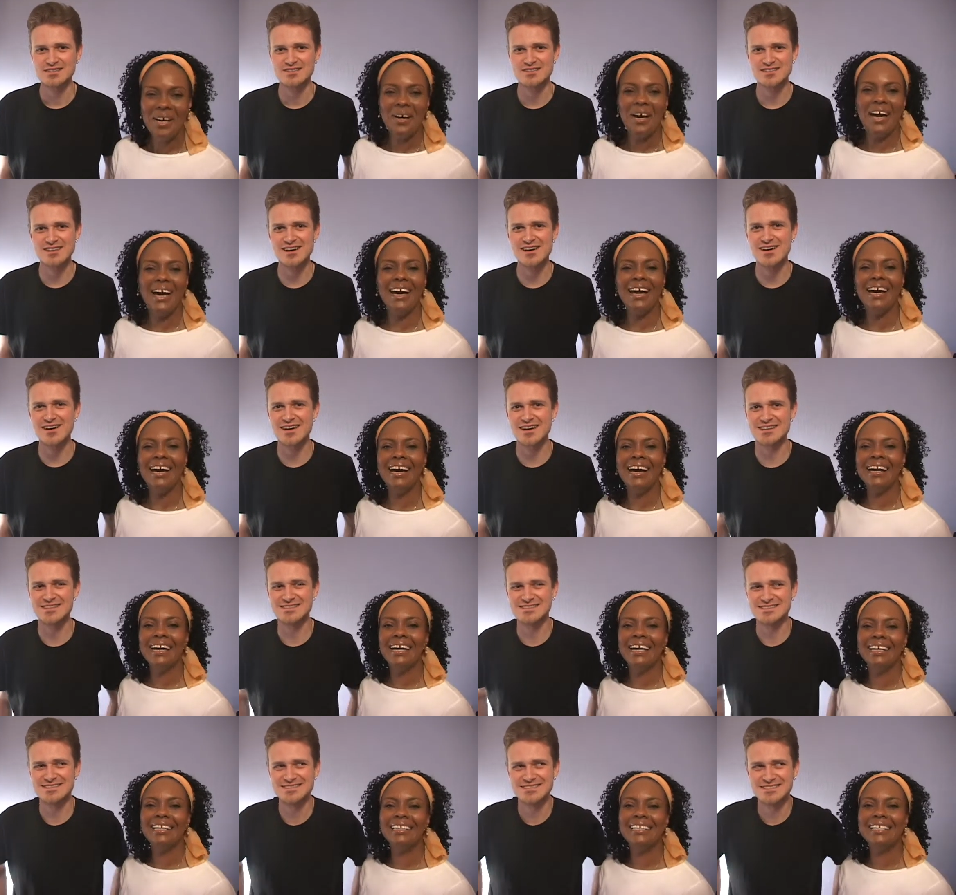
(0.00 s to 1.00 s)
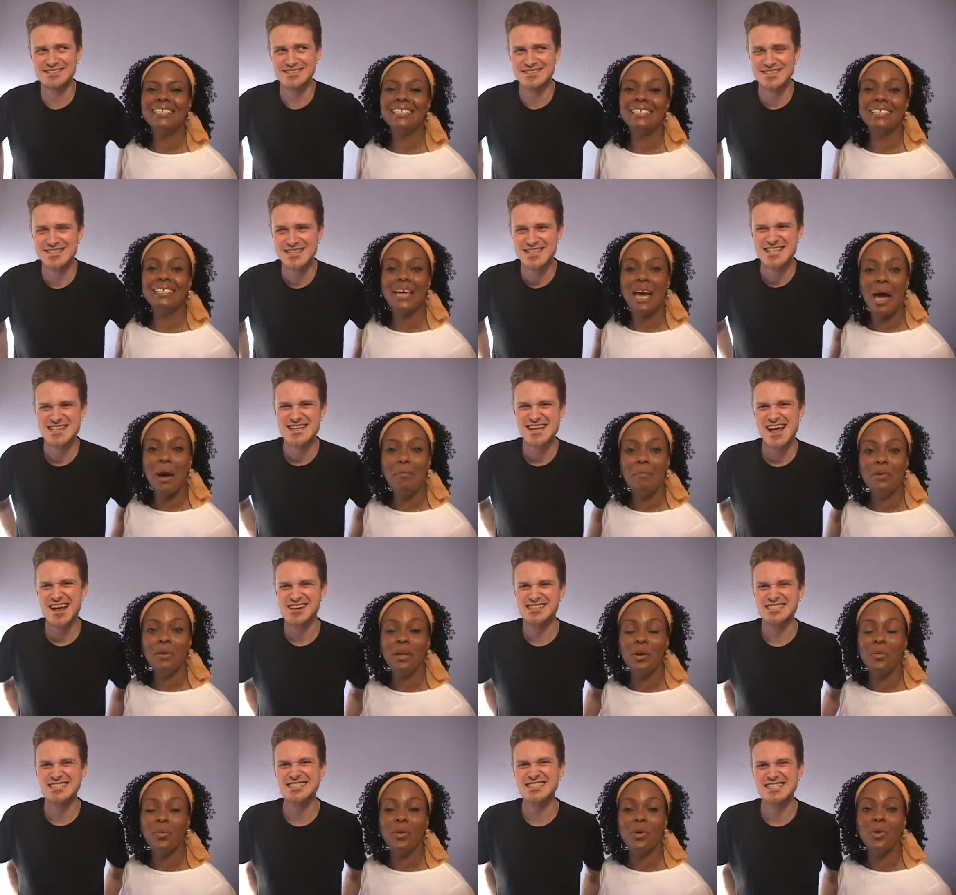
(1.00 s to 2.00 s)
Speaker 1: Hi, this is
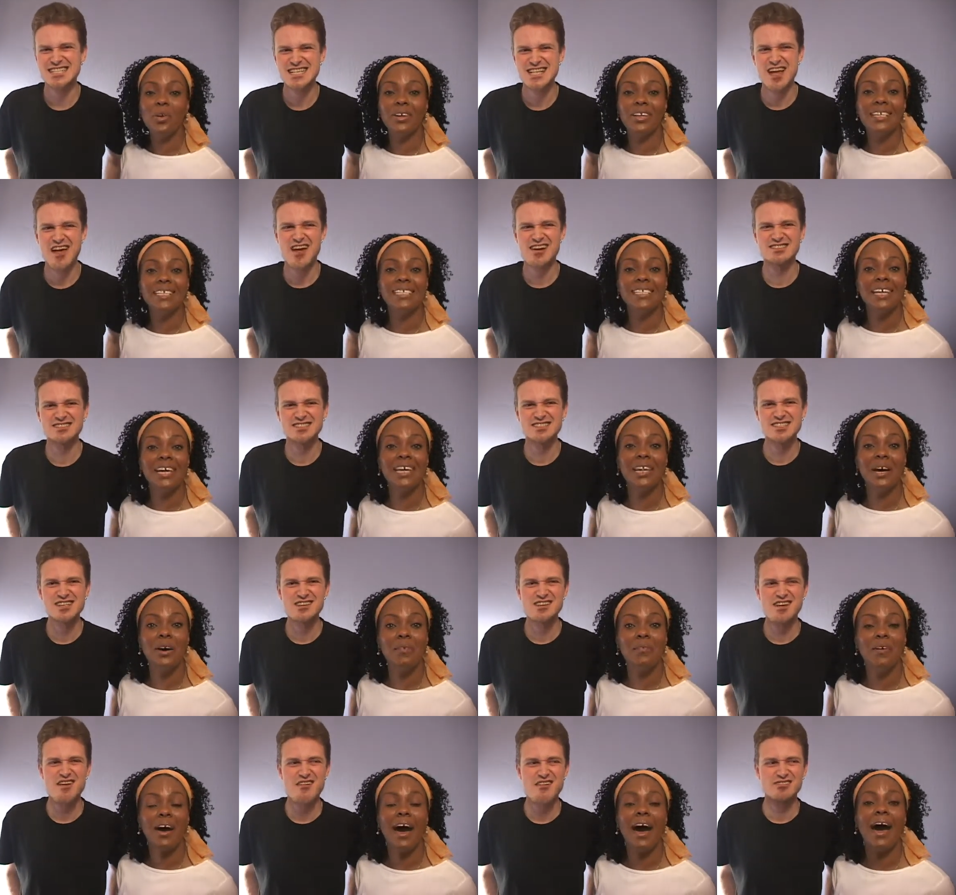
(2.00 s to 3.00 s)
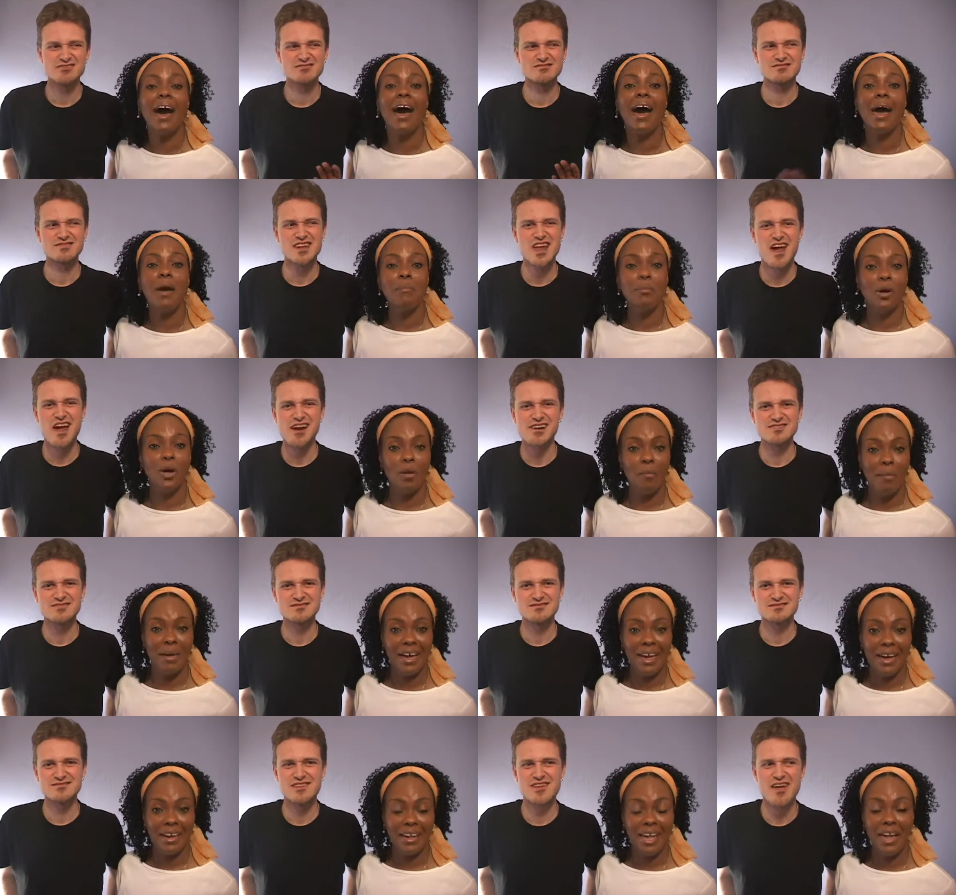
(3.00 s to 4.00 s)
Apple, and we're on the set of Eyeball
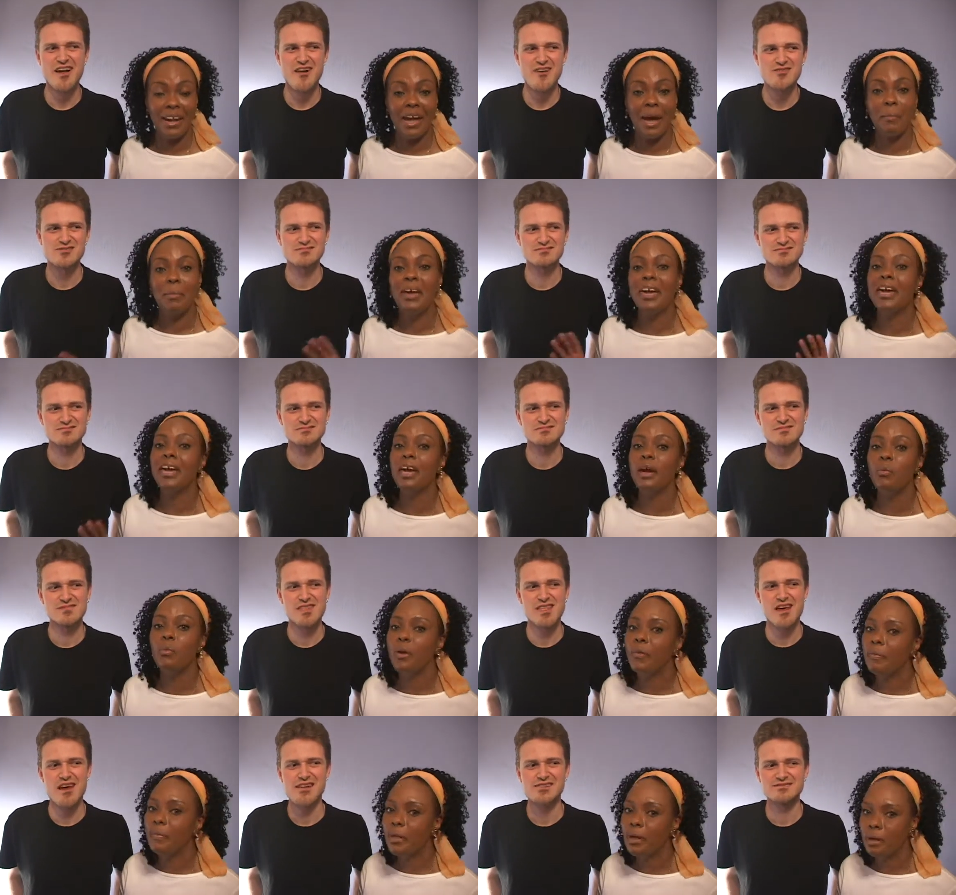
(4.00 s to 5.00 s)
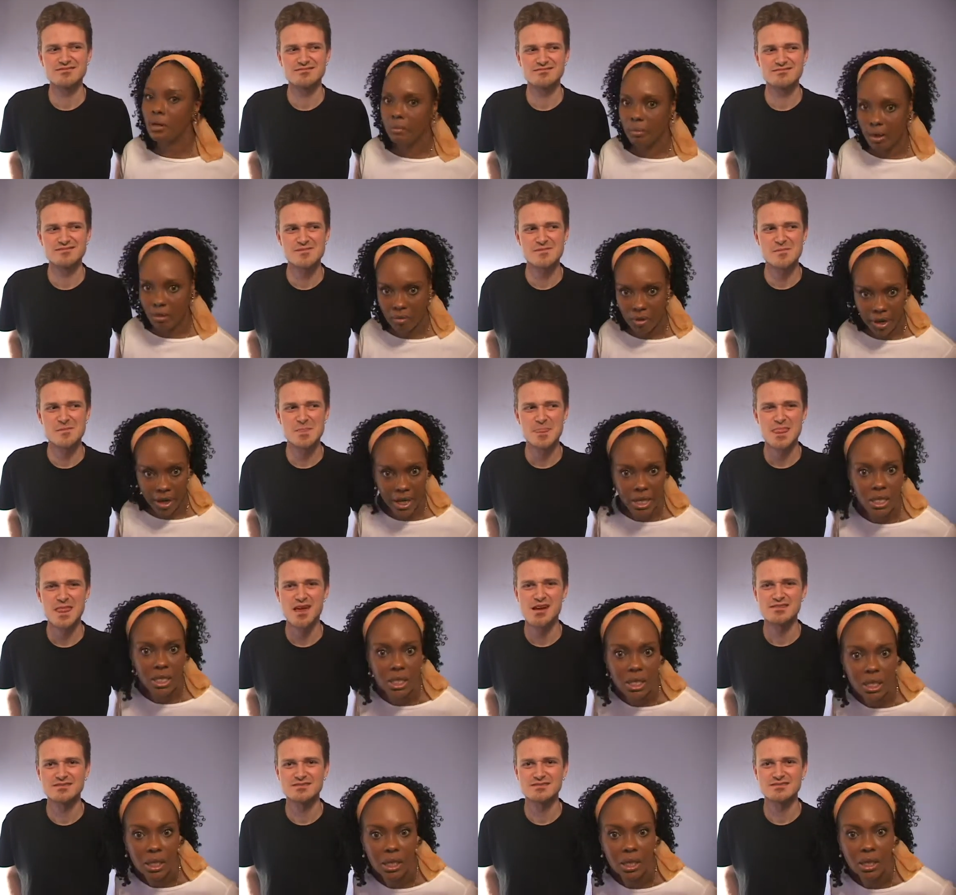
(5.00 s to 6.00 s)
Man, and I'm here with the. Am I
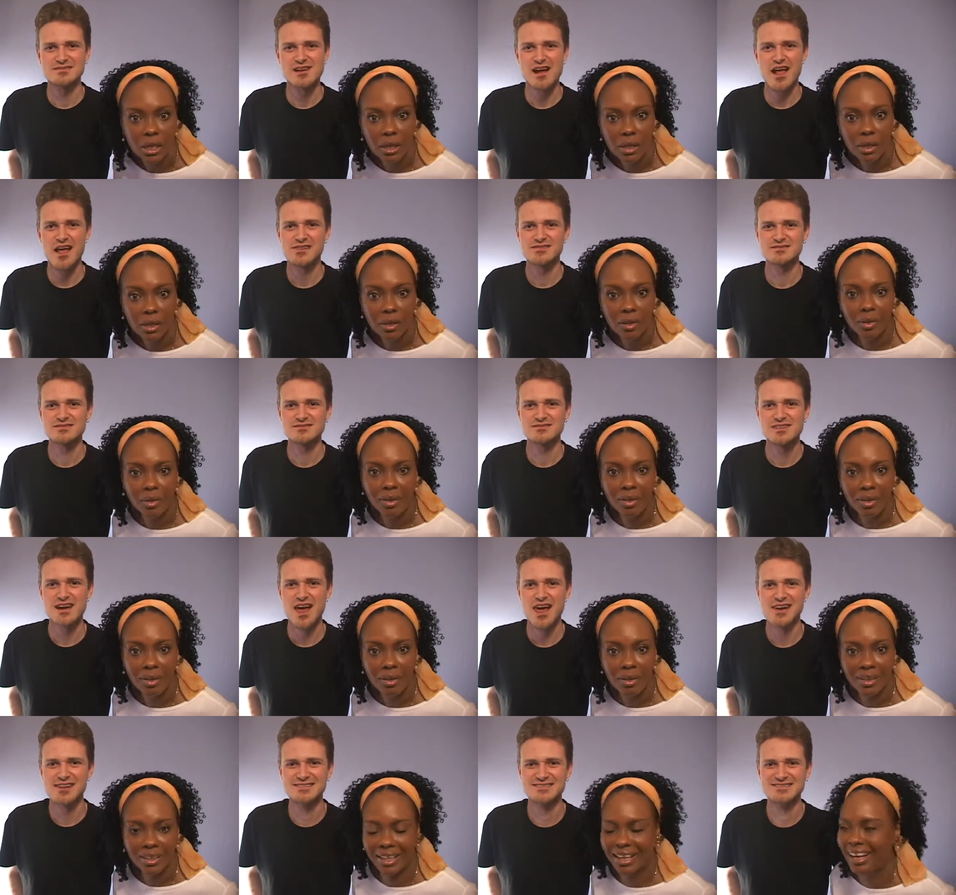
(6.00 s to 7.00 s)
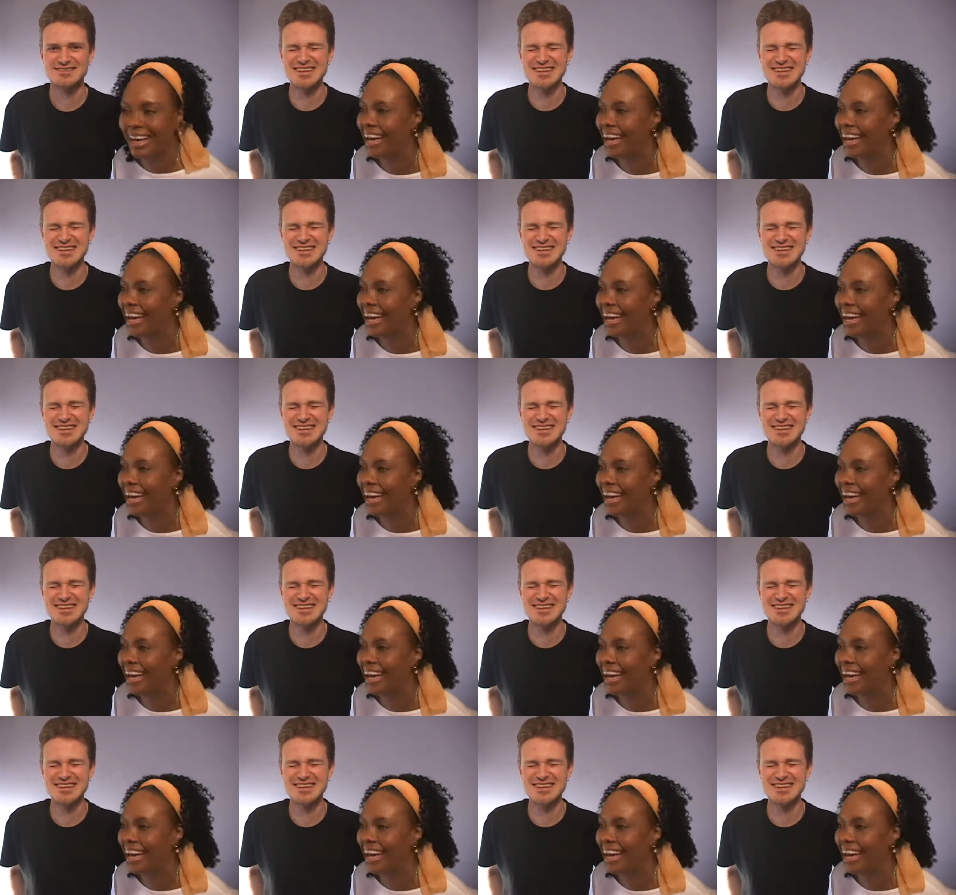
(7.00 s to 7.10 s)
right? No, start over again, kids.